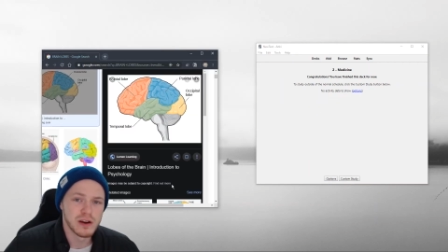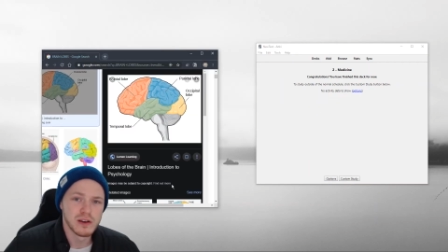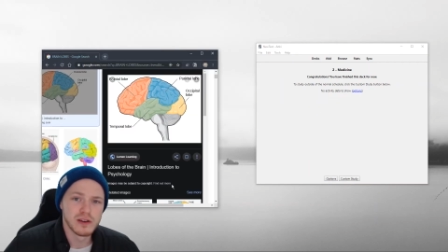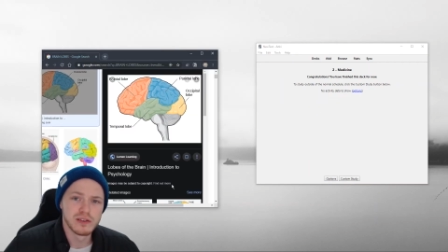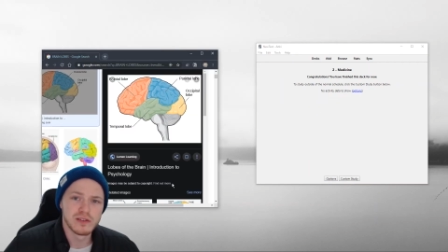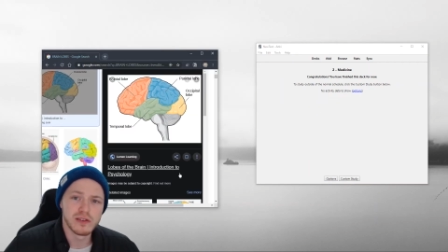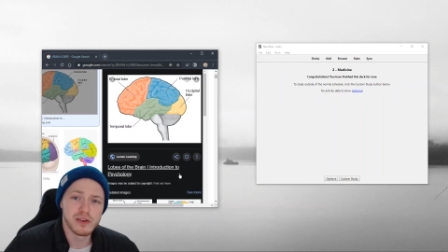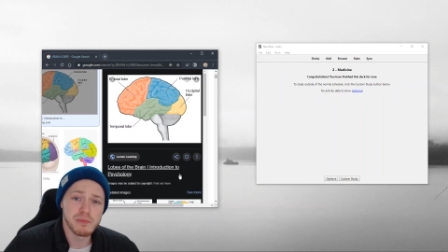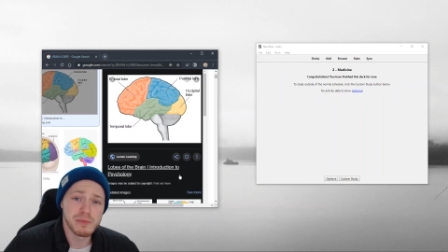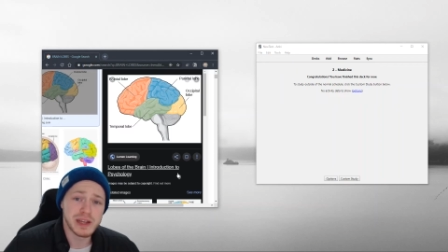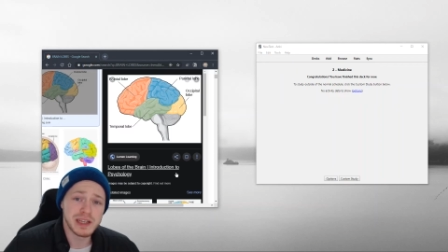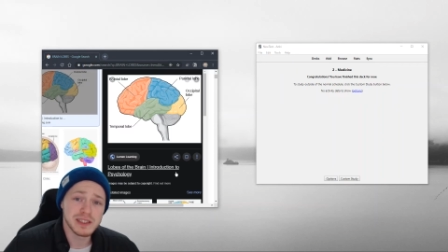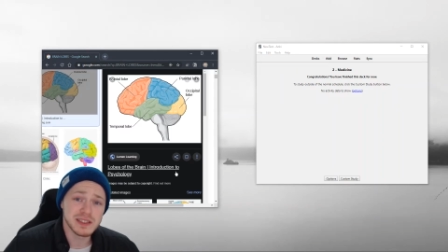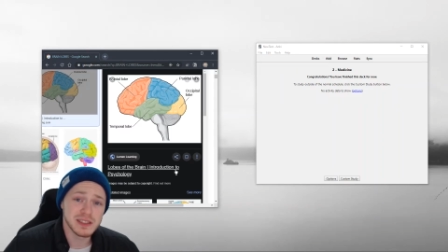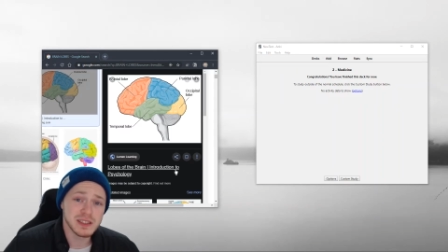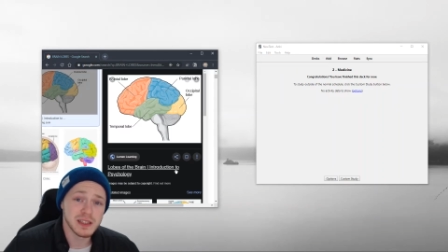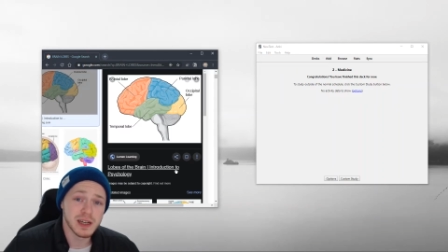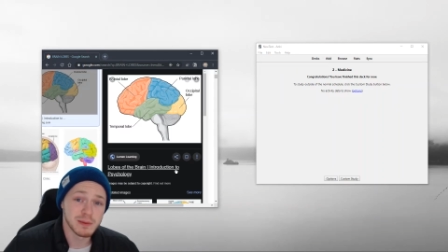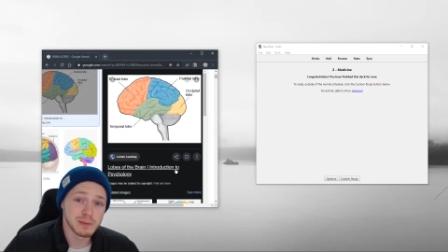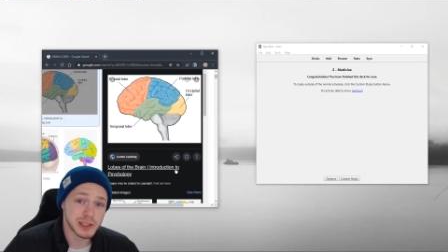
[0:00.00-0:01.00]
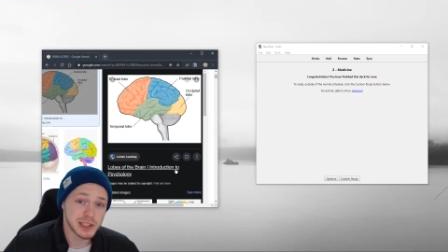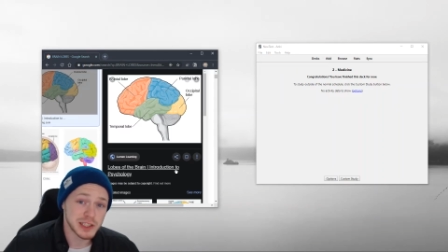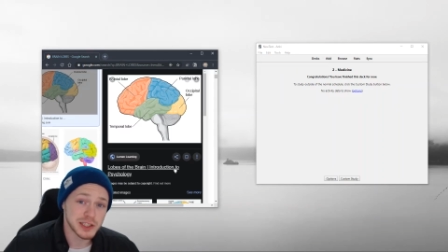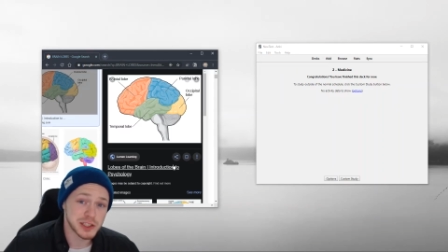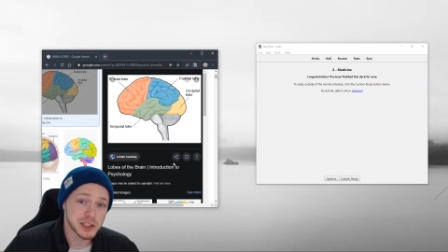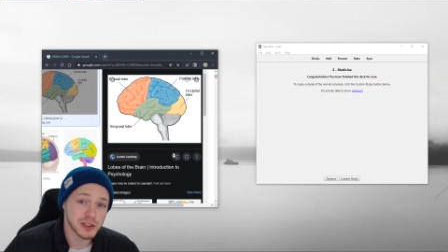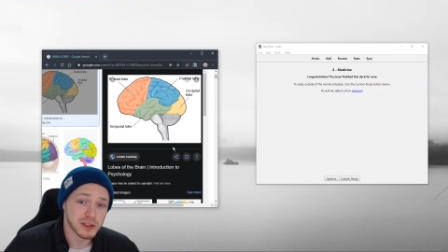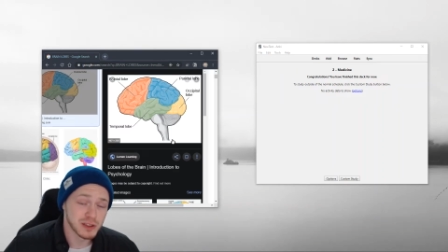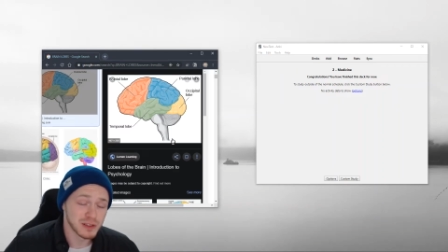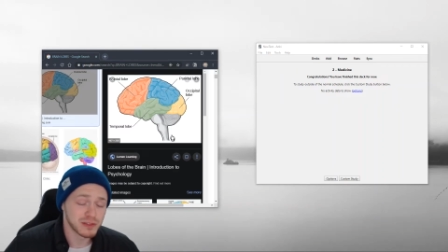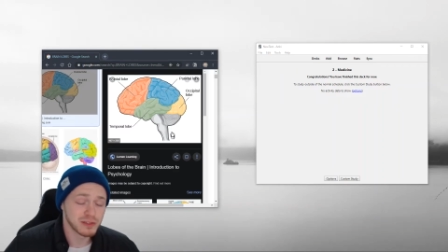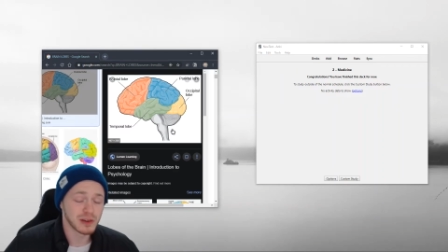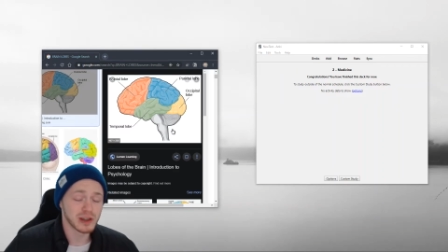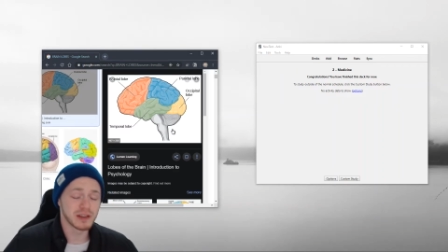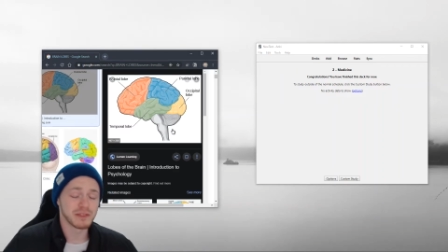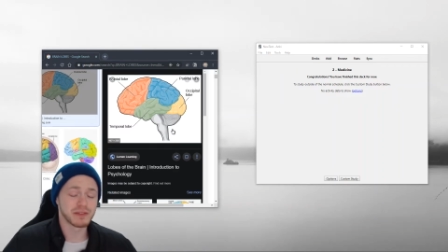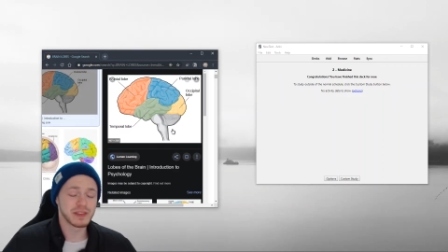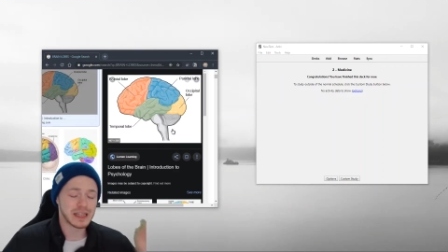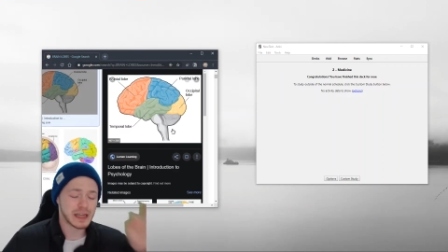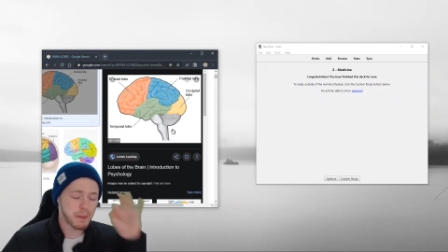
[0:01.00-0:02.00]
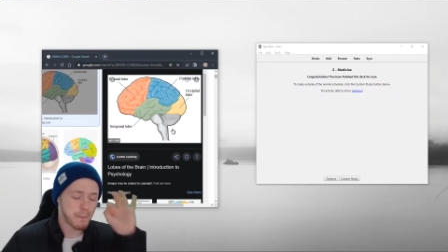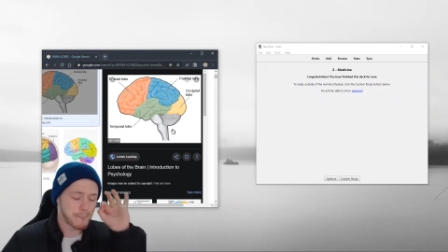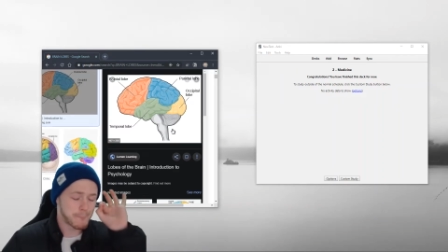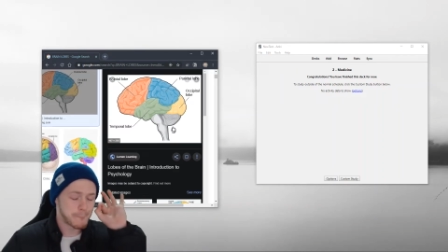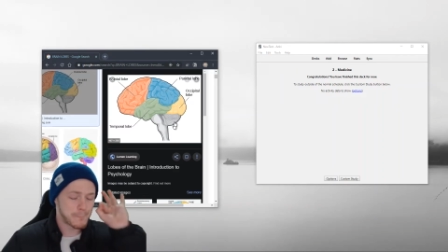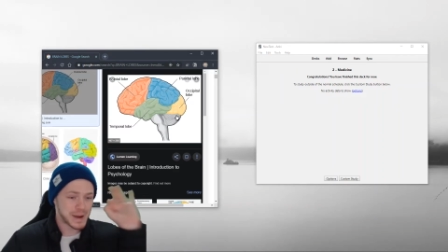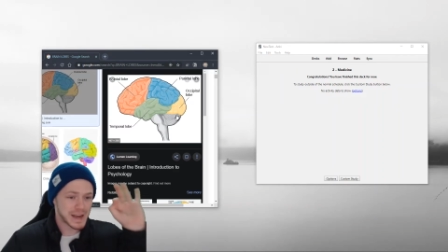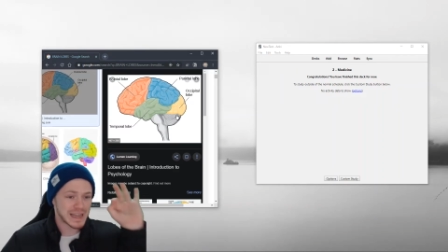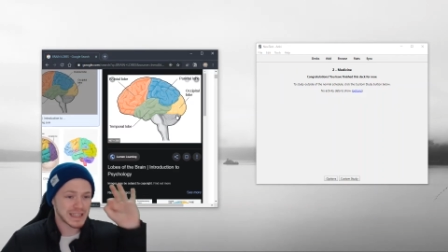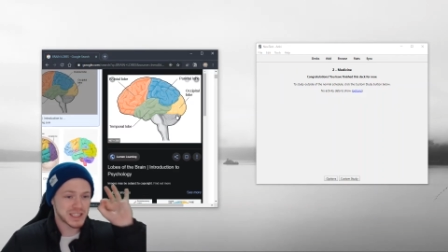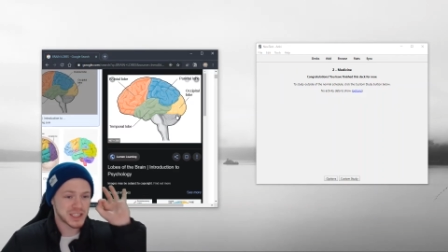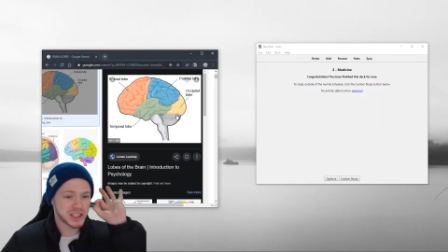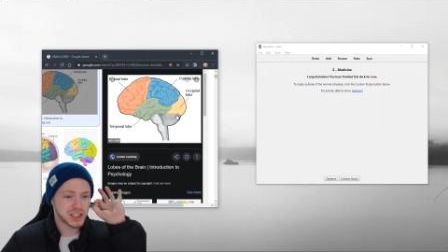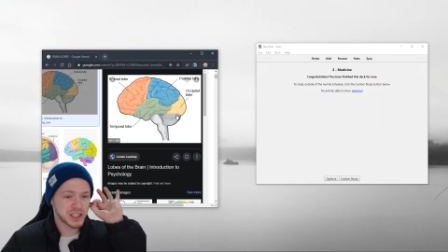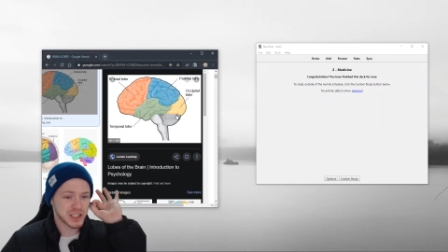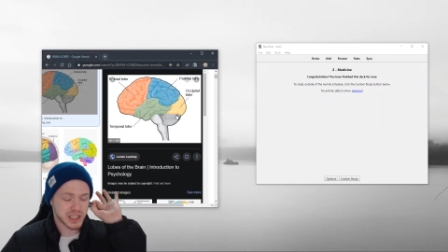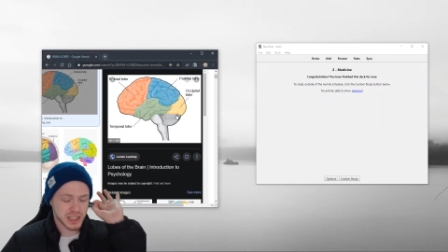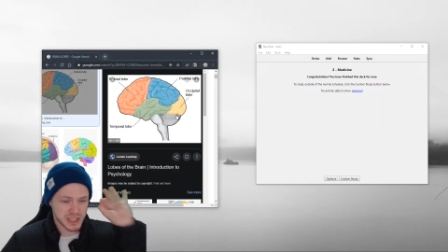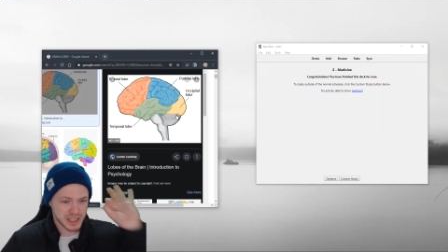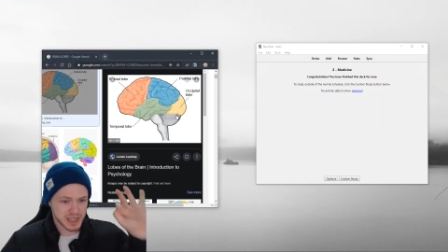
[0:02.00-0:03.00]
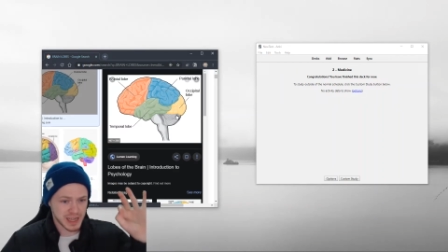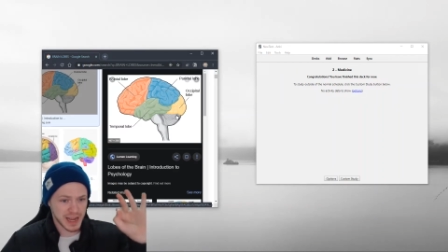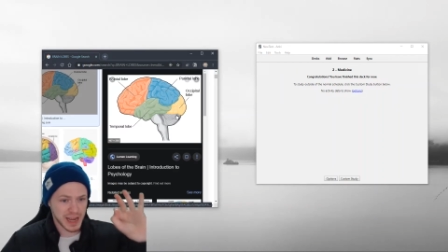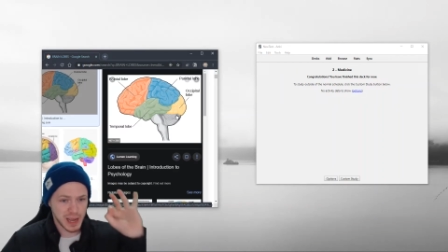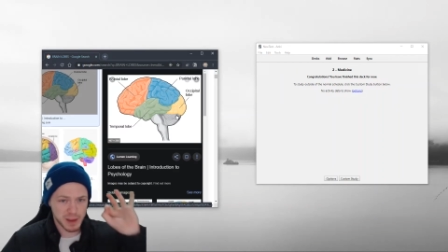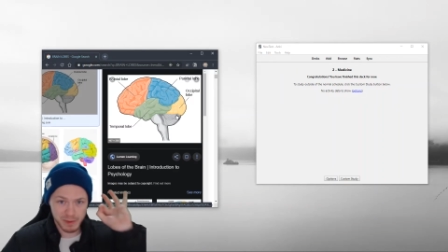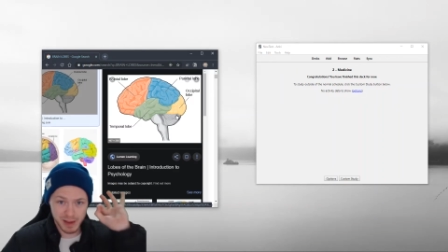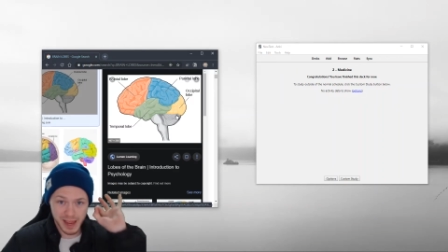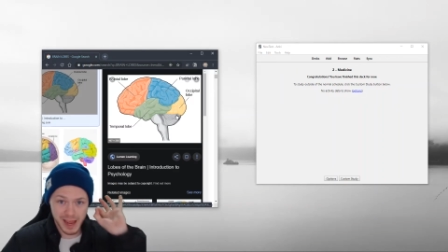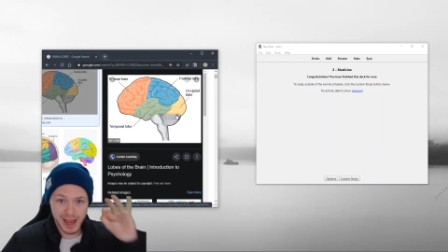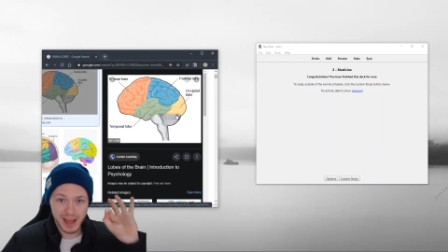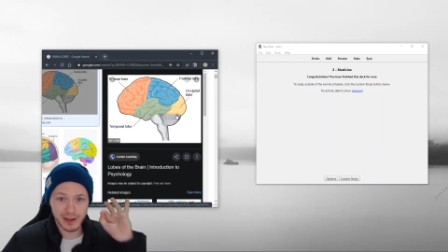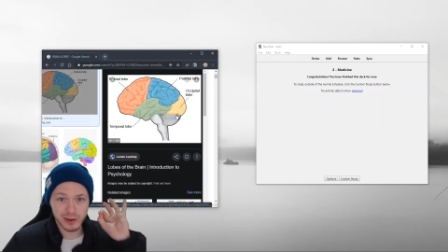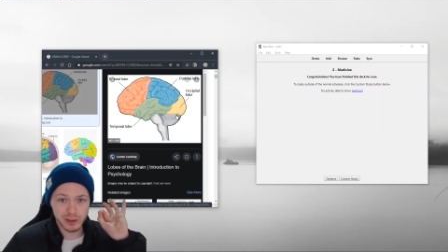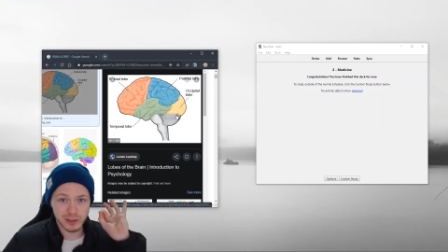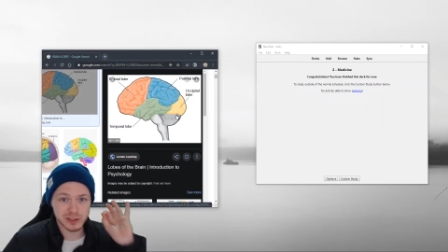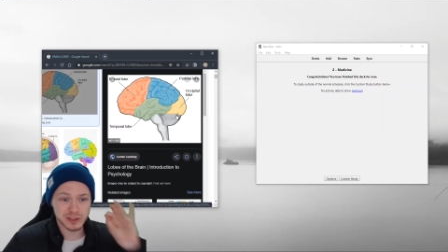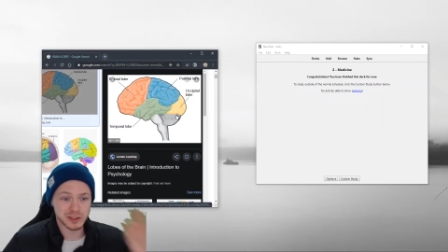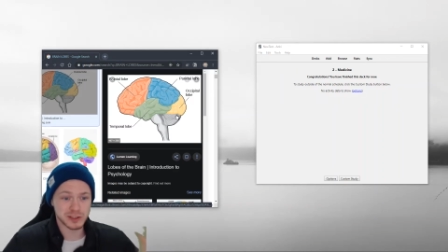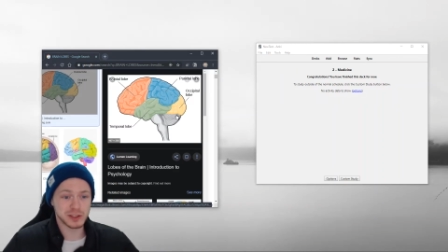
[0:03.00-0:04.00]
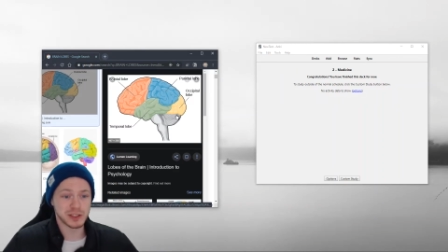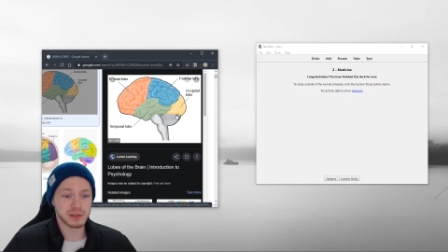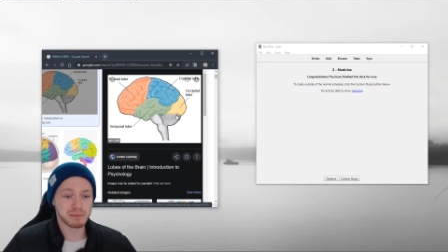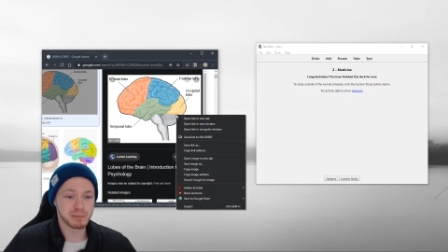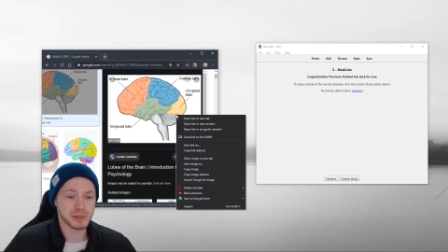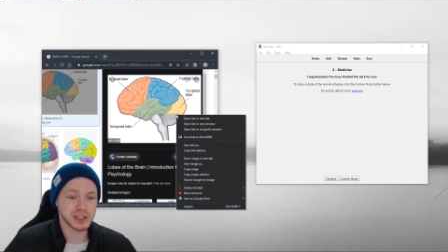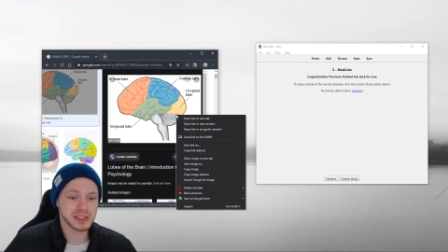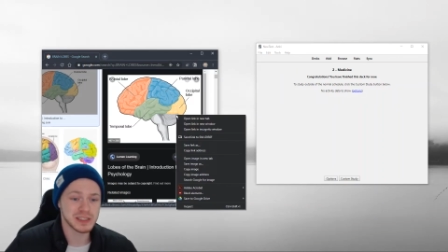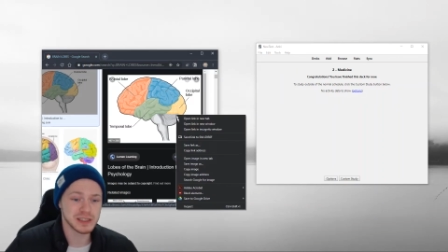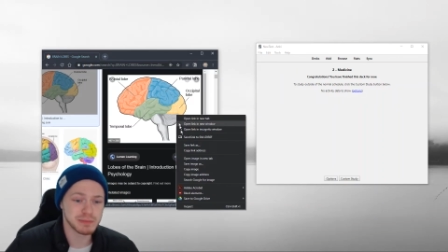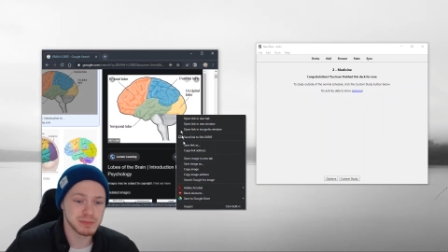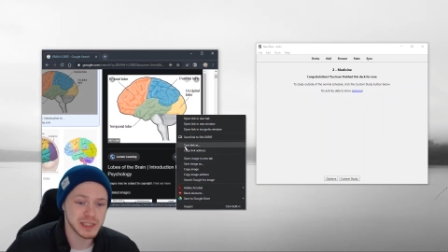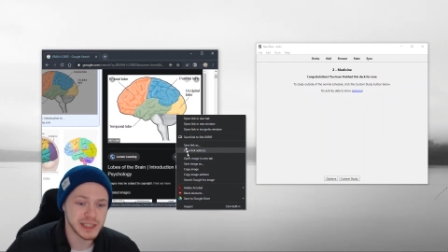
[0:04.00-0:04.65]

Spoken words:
For medicine, I'm gonna show off one of the best damn add-ons you could possibly